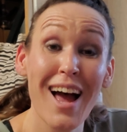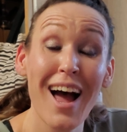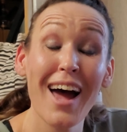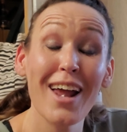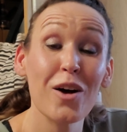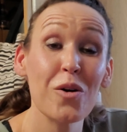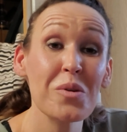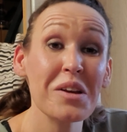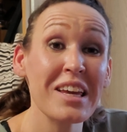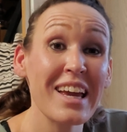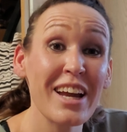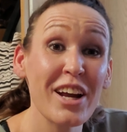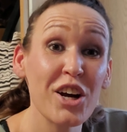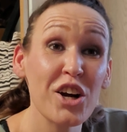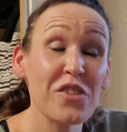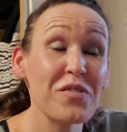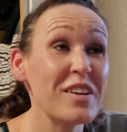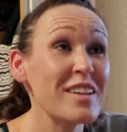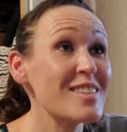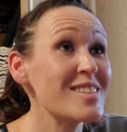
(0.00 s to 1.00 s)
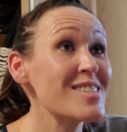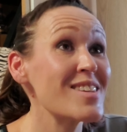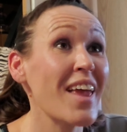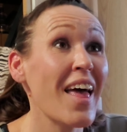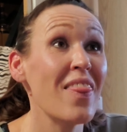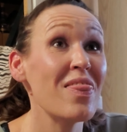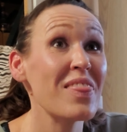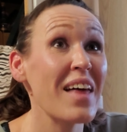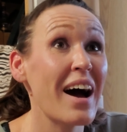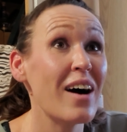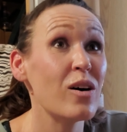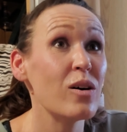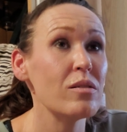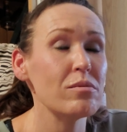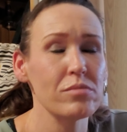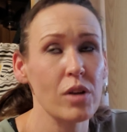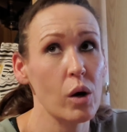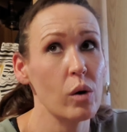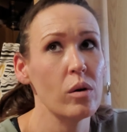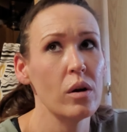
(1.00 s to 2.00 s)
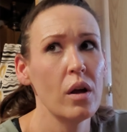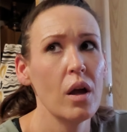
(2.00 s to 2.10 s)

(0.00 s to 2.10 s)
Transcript: I don't care if it's 10,000, no.